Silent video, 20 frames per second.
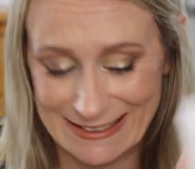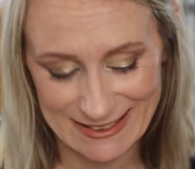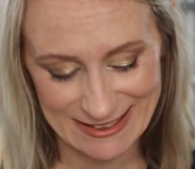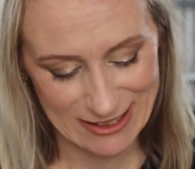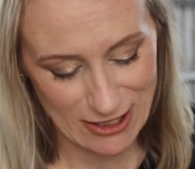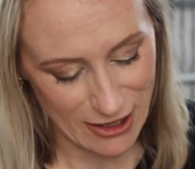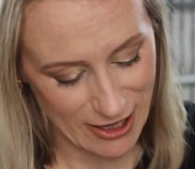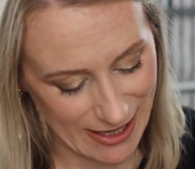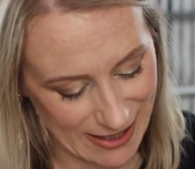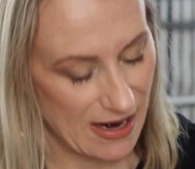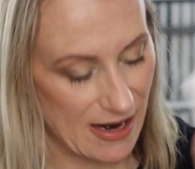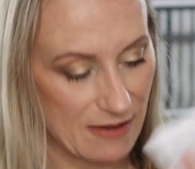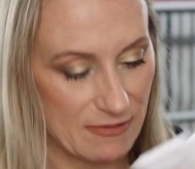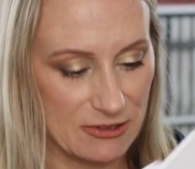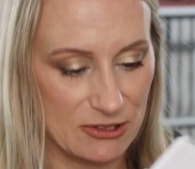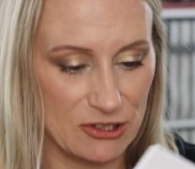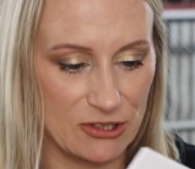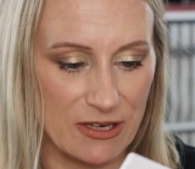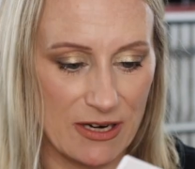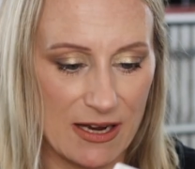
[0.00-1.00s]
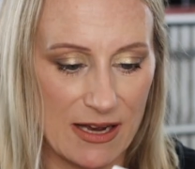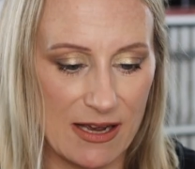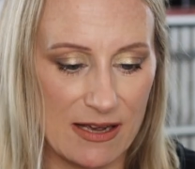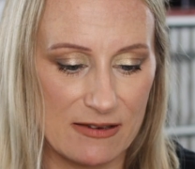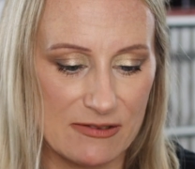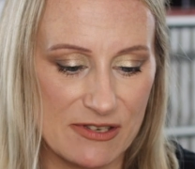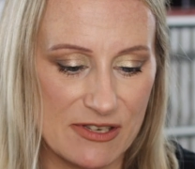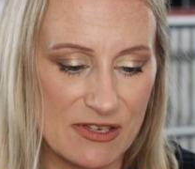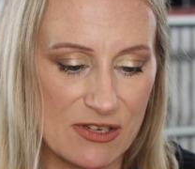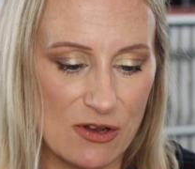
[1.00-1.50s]
Sorry. I will try.
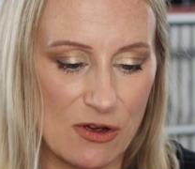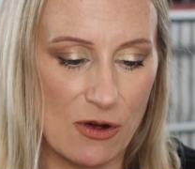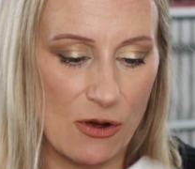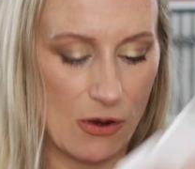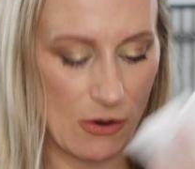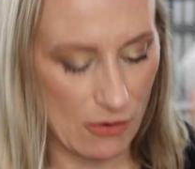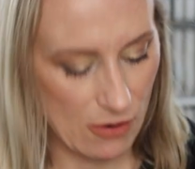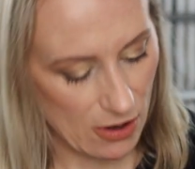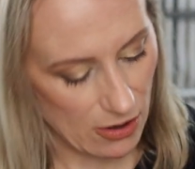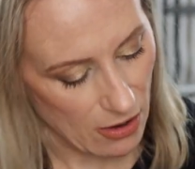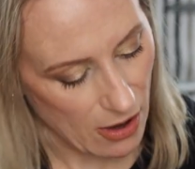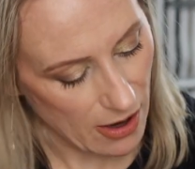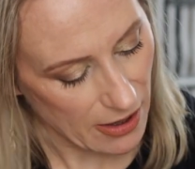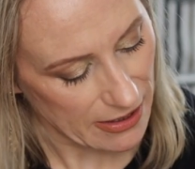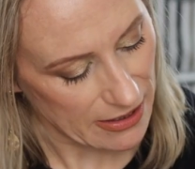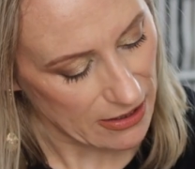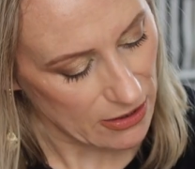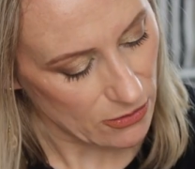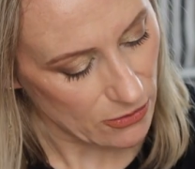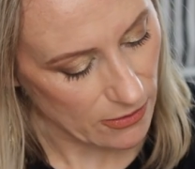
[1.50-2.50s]
I'll just go along in the